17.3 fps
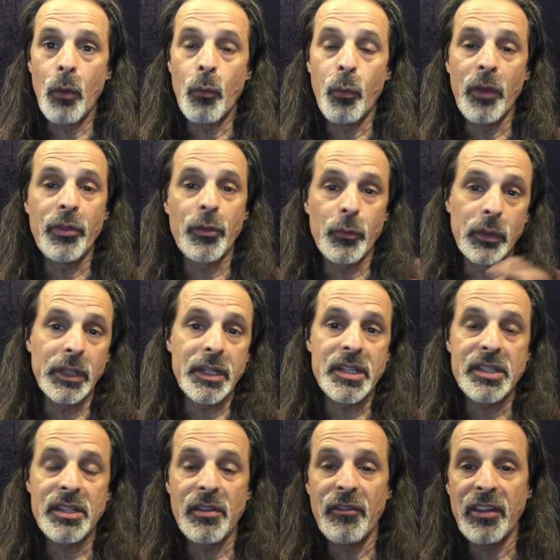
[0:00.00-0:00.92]
with the
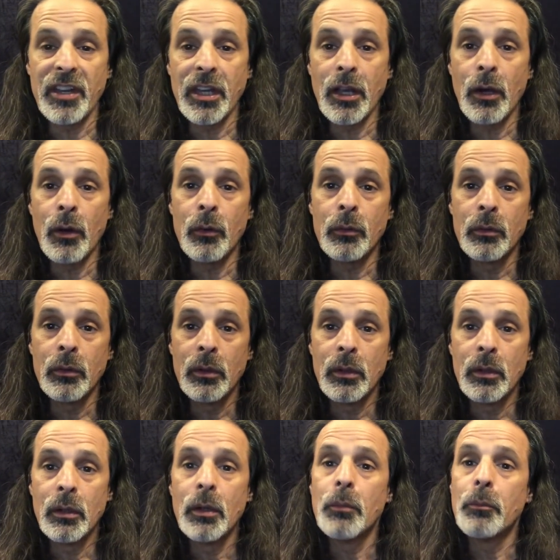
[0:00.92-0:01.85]
release of the video
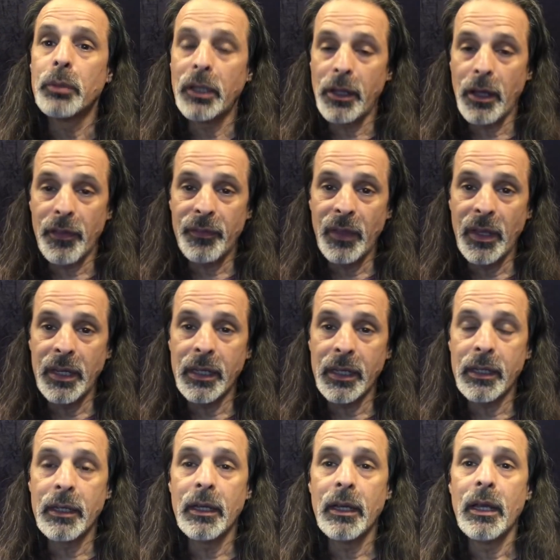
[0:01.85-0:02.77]
Play
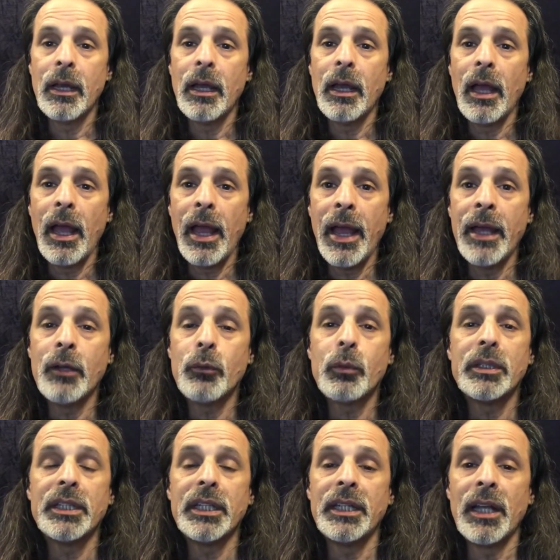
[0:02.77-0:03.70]
Authentic, and
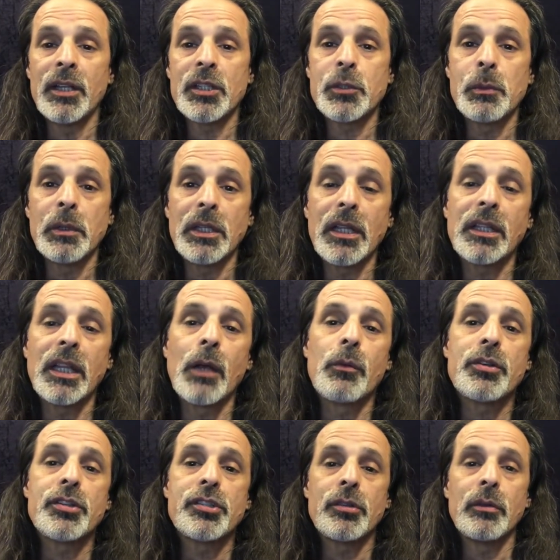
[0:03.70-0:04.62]
with the announcement that they
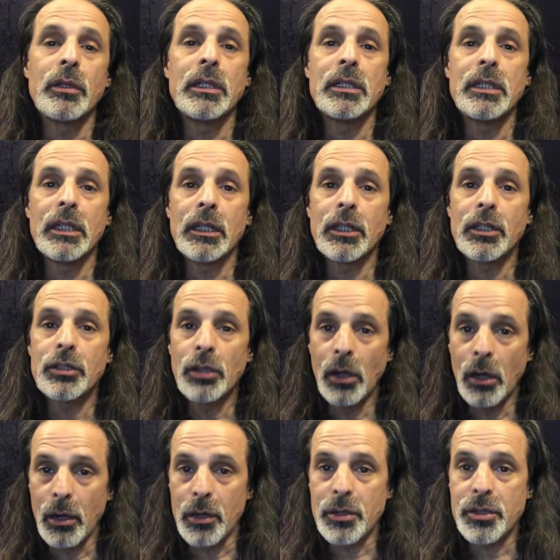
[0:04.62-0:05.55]
were suing Dean
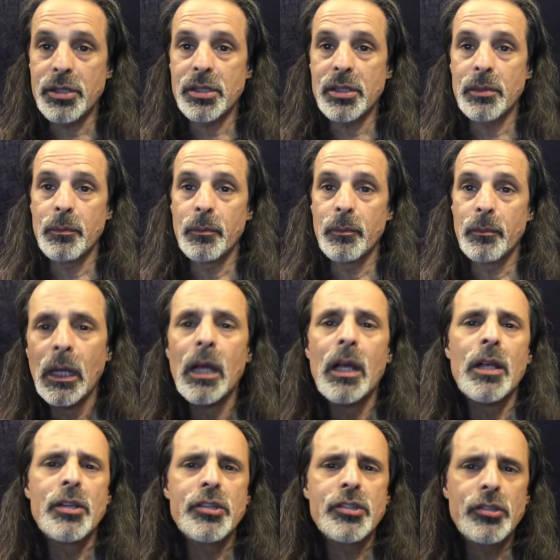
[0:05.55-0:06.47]
Guitars.
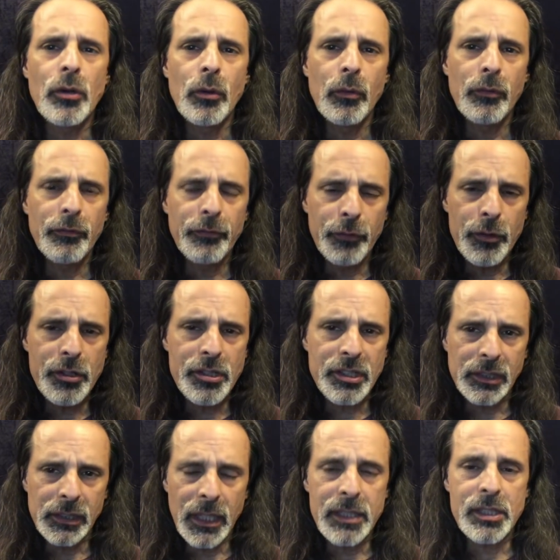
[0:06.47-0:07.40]
So
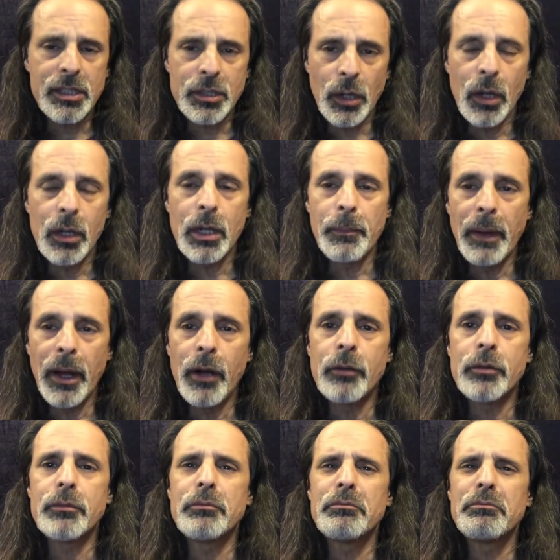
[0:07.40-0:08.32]
first, let's talk
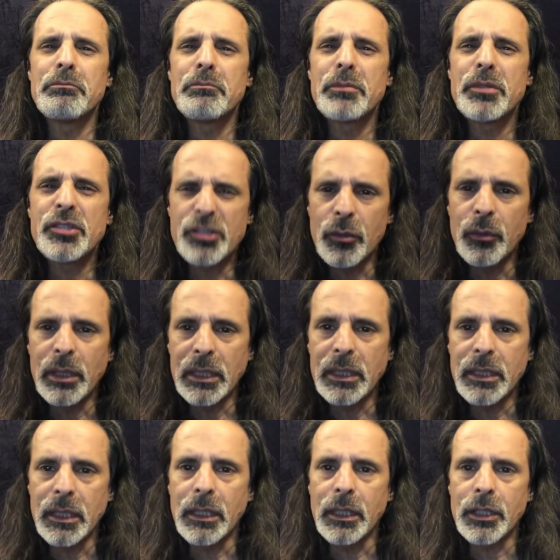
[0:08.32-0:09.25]
about
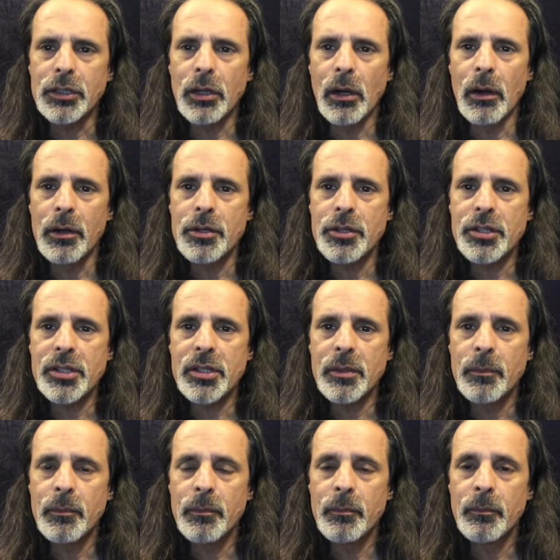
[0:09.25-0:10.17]
suing Dean Guitars.
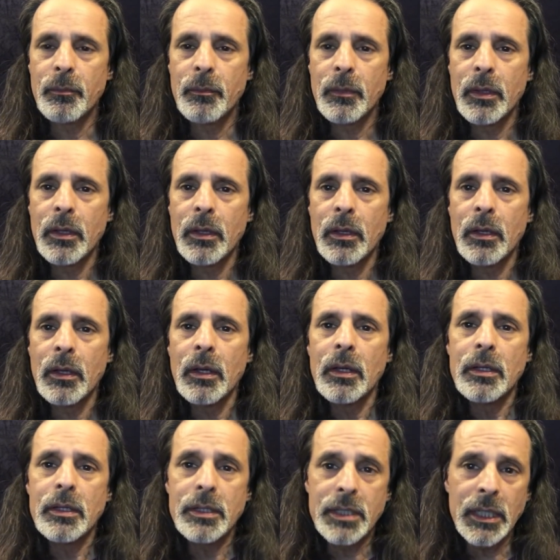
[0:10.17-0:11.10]

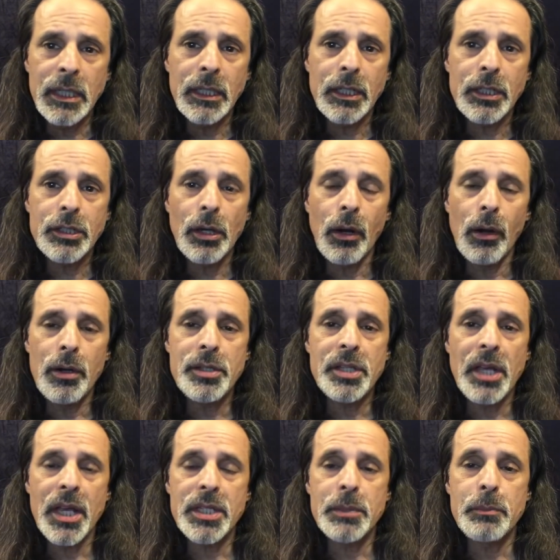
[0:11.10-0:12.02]
Dean
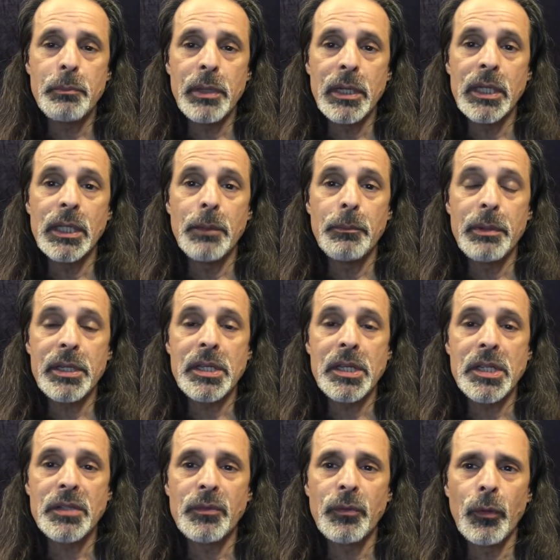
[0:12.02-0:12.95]
Guitars has been in the
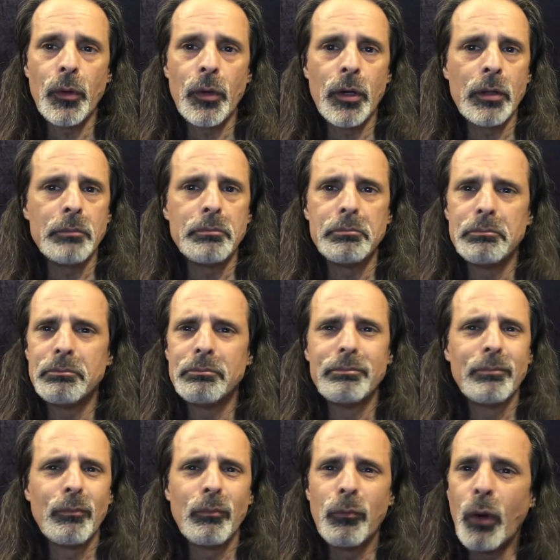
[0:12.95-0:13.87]
business for
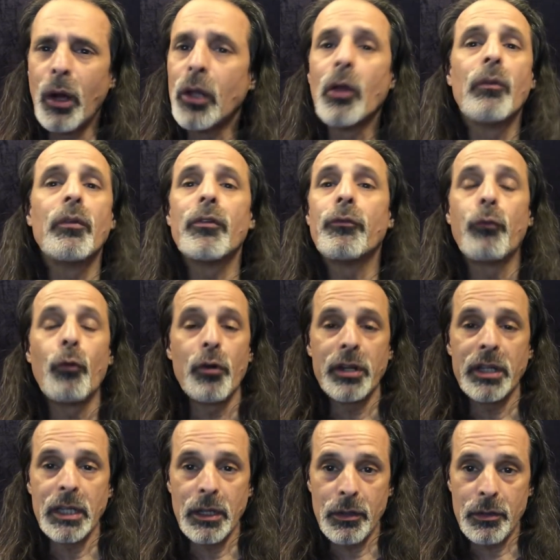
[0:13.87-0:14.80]
well over
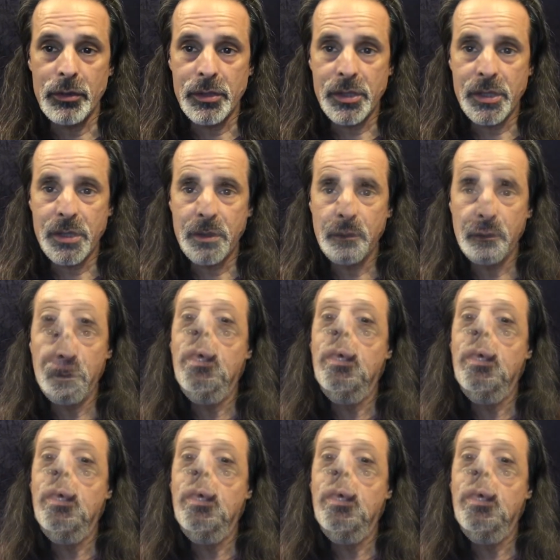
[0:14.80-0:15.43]
40 years.